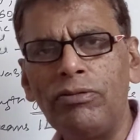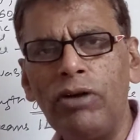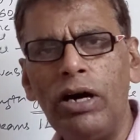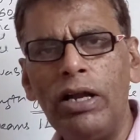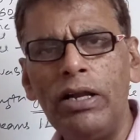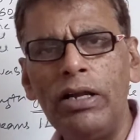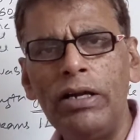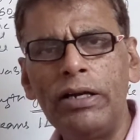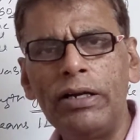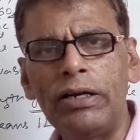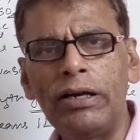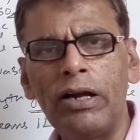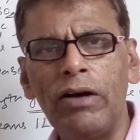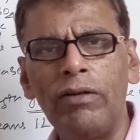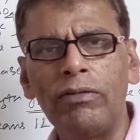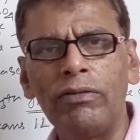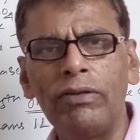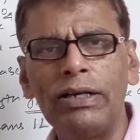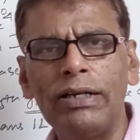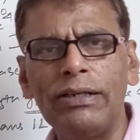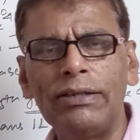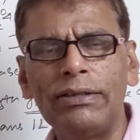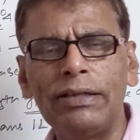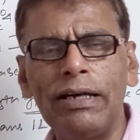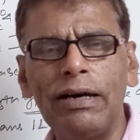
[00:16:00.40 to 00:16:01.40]
1 liter of
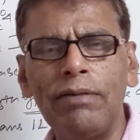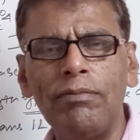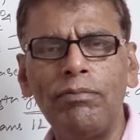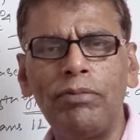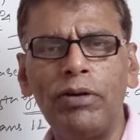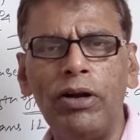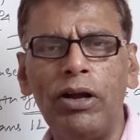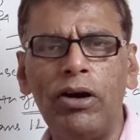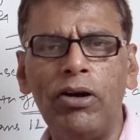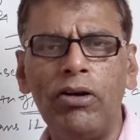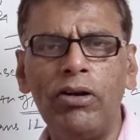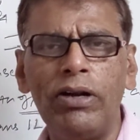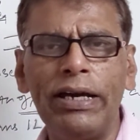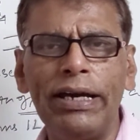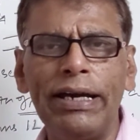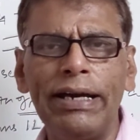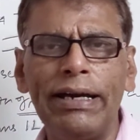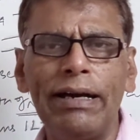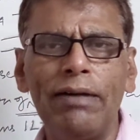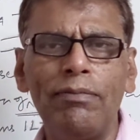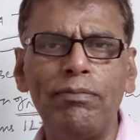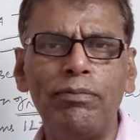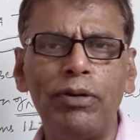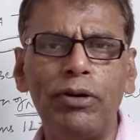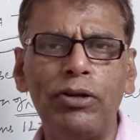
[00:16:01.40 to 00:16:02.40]
this sample on
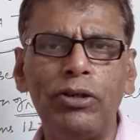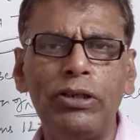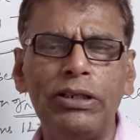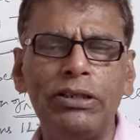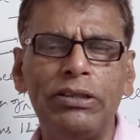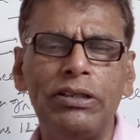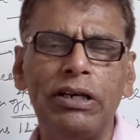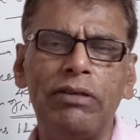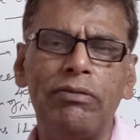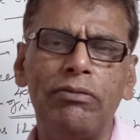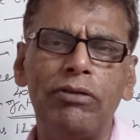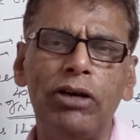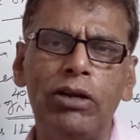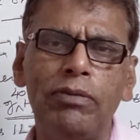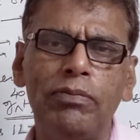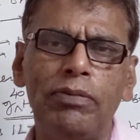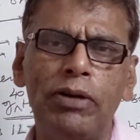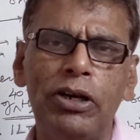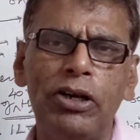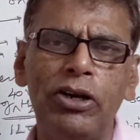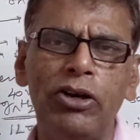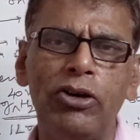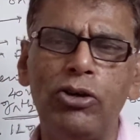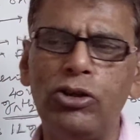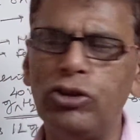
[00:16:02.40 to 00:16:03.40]
decomposition will
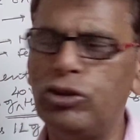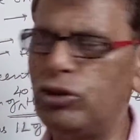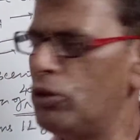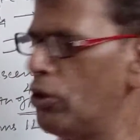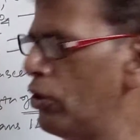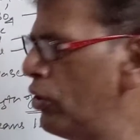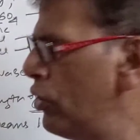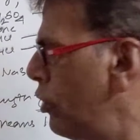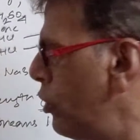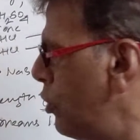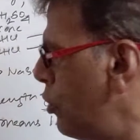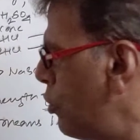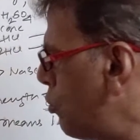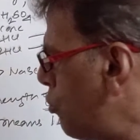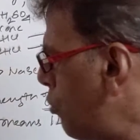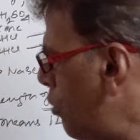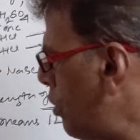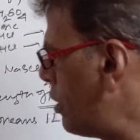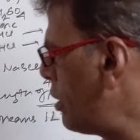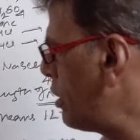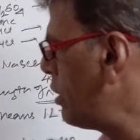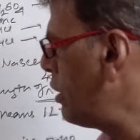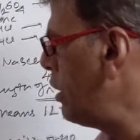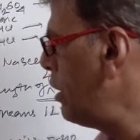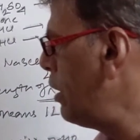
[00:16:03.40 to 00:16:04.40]
produce
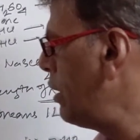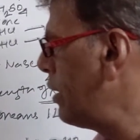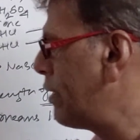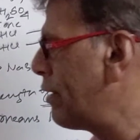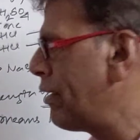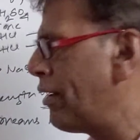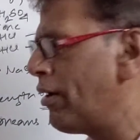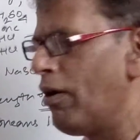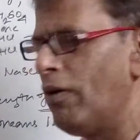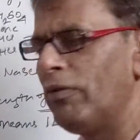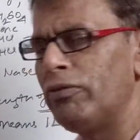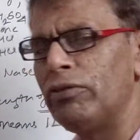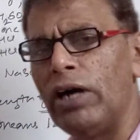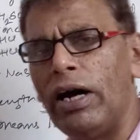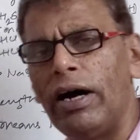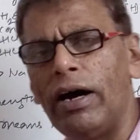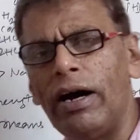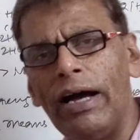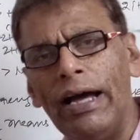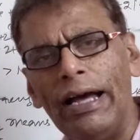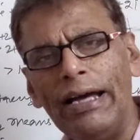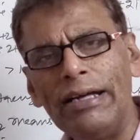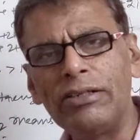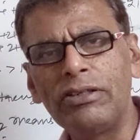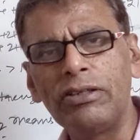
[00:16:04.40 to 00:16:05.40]
20 liter of the
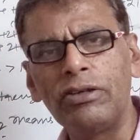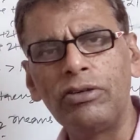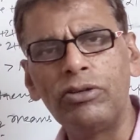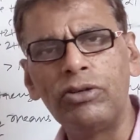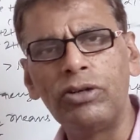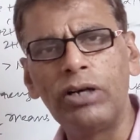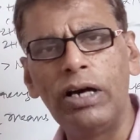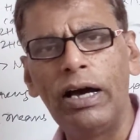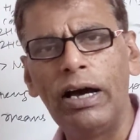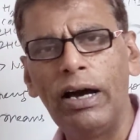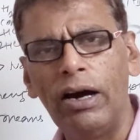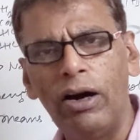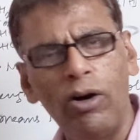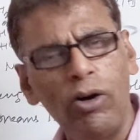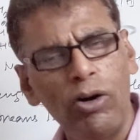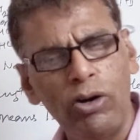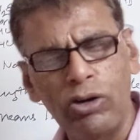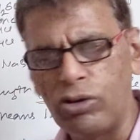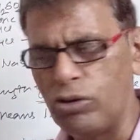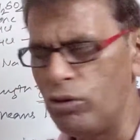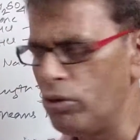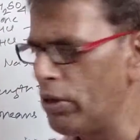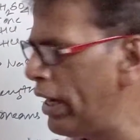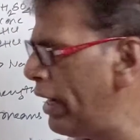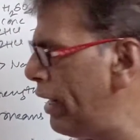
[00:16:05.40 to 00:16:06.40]

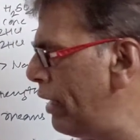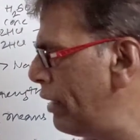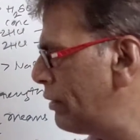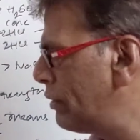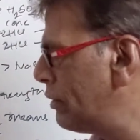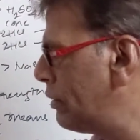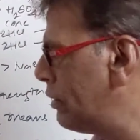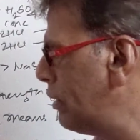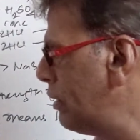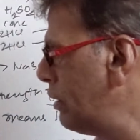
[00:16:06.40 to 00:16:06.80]
O2 gas.